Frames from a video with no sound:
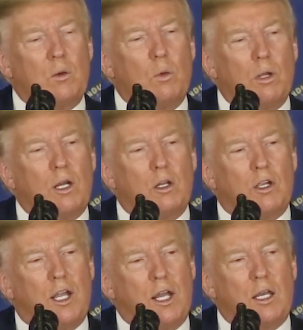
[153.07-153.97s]
We're going to
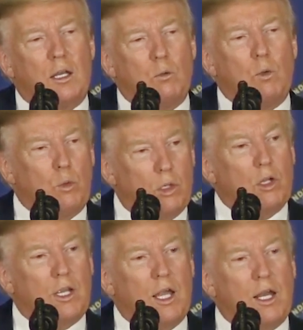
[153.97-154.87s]
look at it. We will
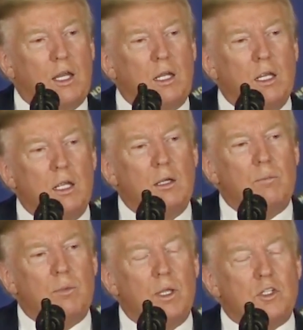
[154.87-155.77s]
look at it.
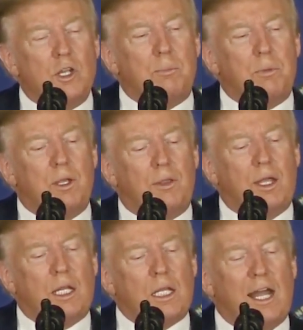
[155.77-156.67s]
It's something
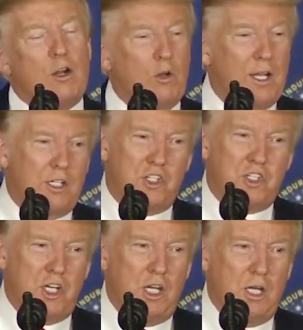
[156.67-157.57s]
that I don't like to
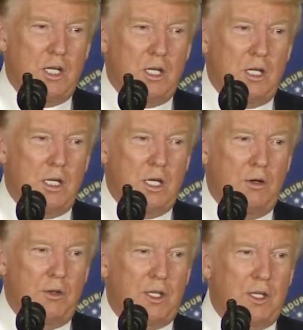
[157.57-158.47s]
see. I
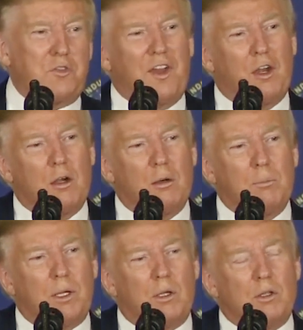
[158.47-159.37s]
don't think it's fair,
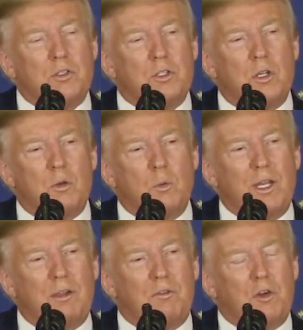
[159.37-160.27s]
because we
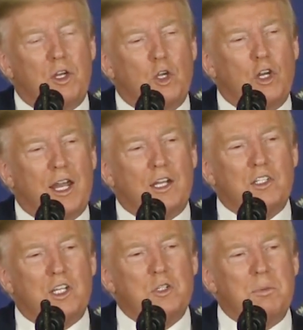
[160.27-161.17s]
give very good
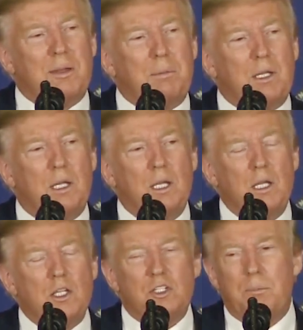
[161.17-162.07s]
access. Maybe
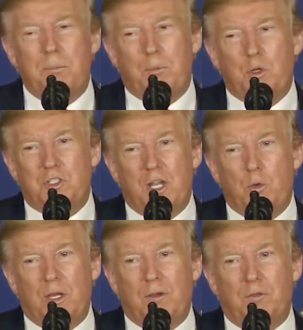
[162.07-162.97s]
some people would say
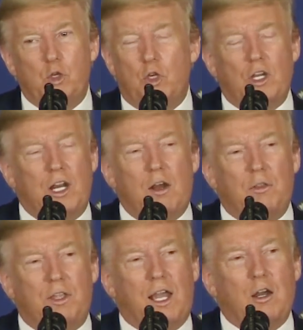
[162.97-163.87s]
we give too good. I
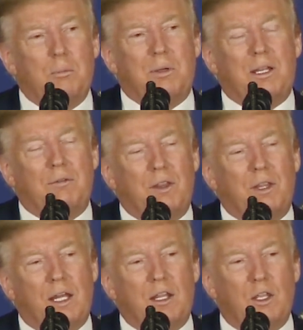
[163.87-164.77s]
don't believe in
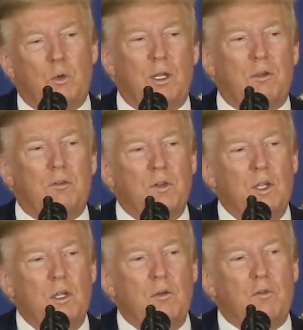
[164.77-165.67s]
that. I think we give
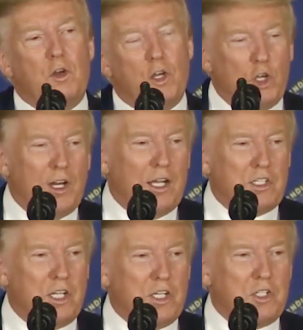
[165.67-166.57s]
very good
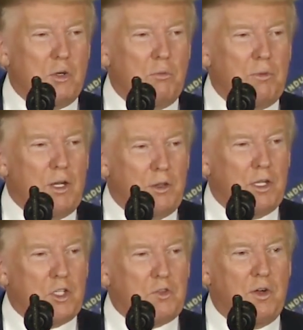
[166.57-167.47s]
access, so I don't
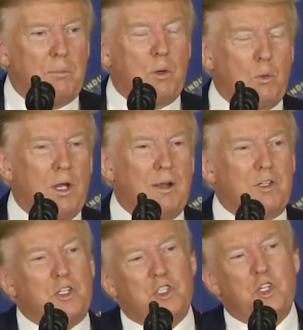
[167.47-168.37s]
think it's fair. But we'll have
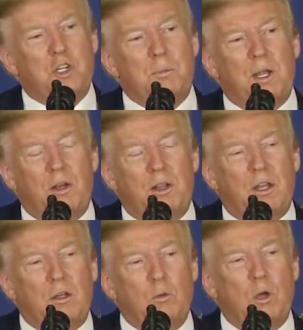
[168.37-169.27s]
a decision made on
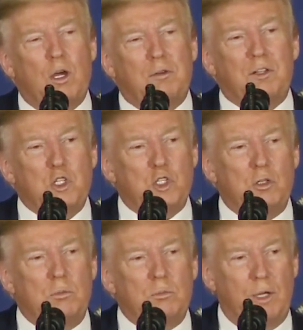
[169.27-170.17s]
that relatively
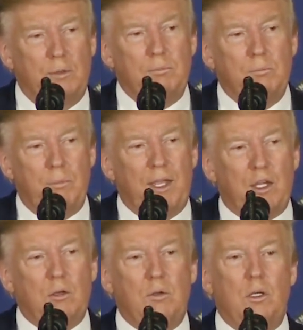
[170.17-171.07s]
soon. Okay?
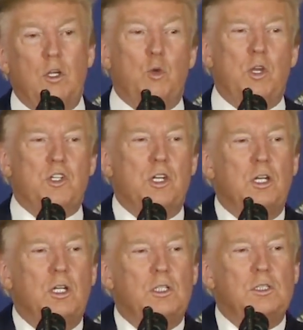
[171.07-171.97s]
Thank you. Good question.
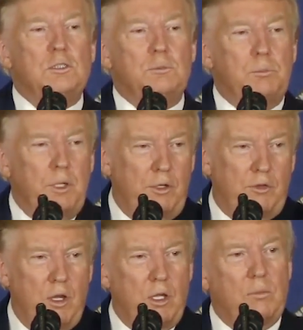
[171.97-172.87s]
Please,
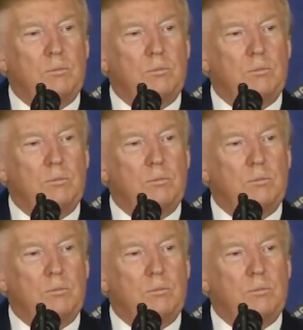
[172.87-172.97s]
go ahead.